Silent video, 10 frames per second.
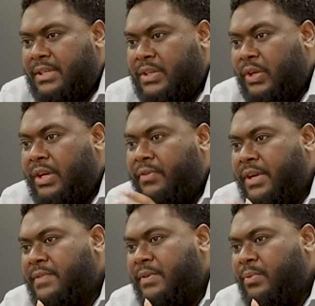So you can
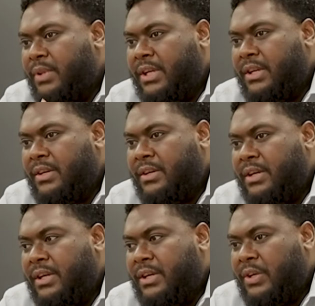transfer within
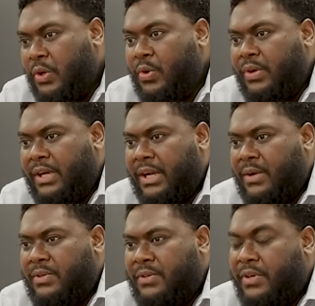your own
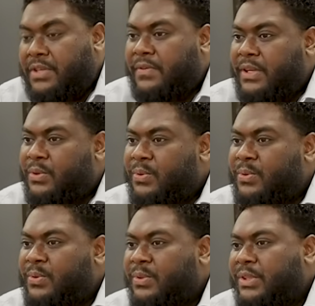accounts, transfer to